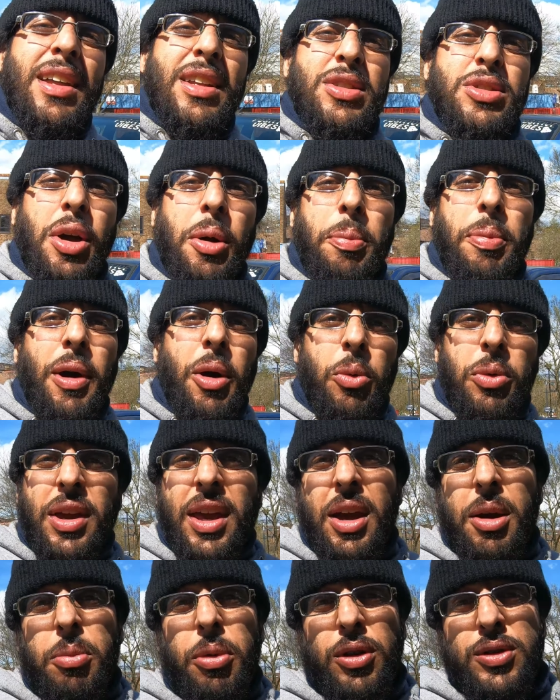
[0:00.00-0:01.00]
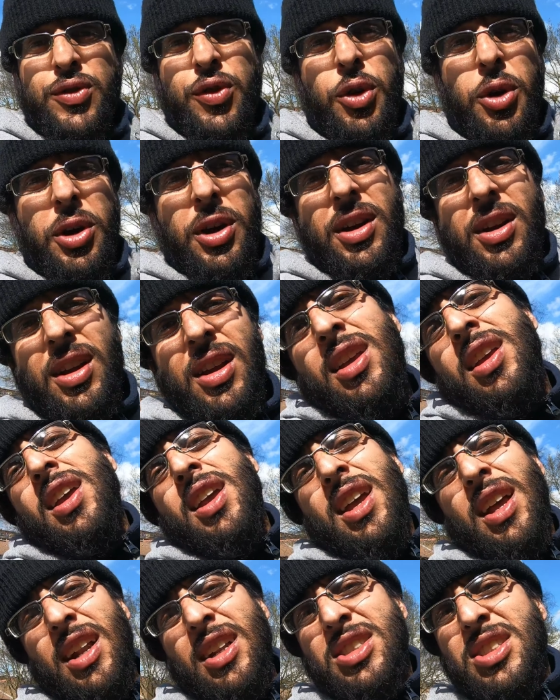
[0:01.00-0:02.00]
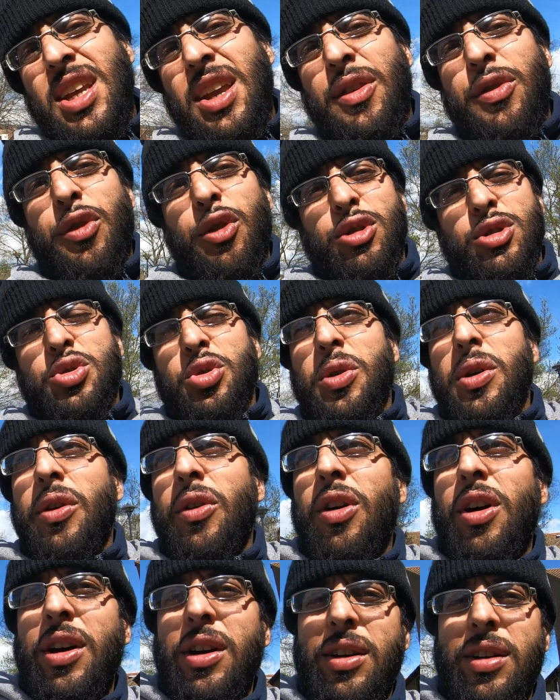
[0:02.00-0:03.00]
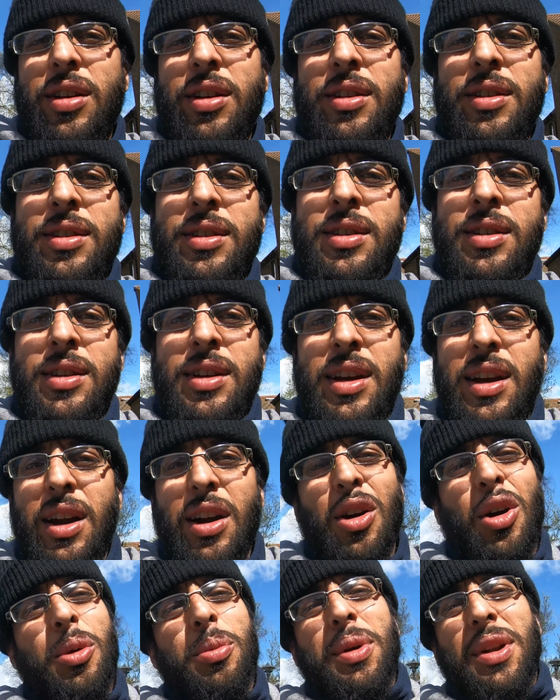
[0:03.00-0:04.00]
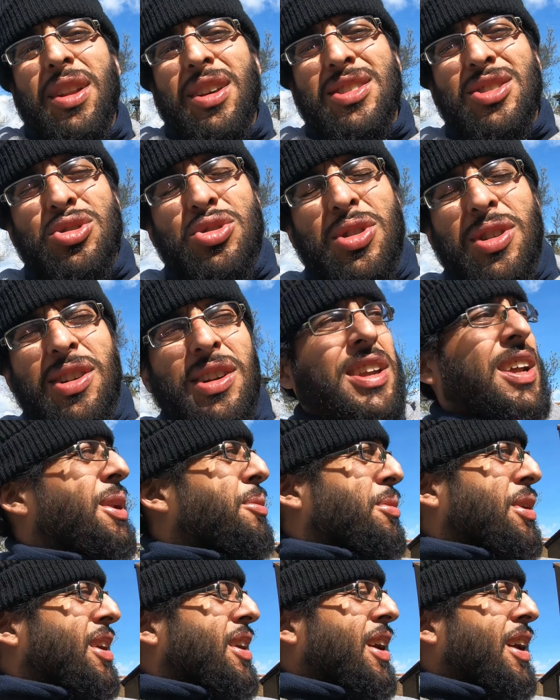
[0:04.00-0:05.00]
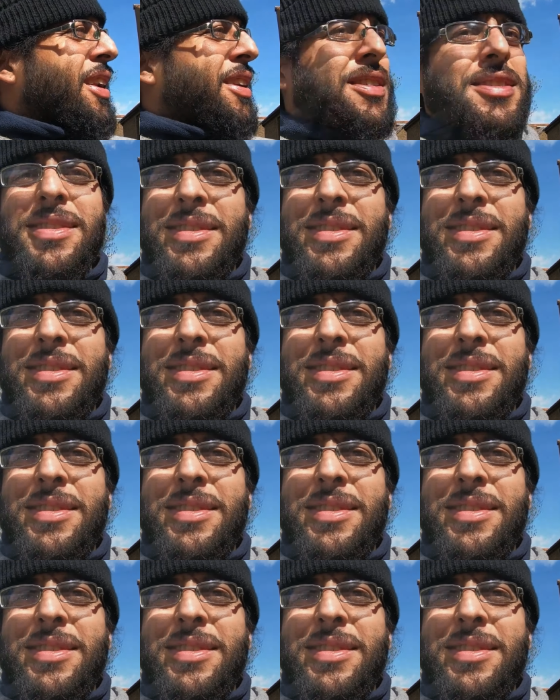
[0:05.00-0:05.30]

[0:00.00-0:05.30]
top it up with gearbox fluid, and let's take it for a joyride and hope it doesn't try killing me again.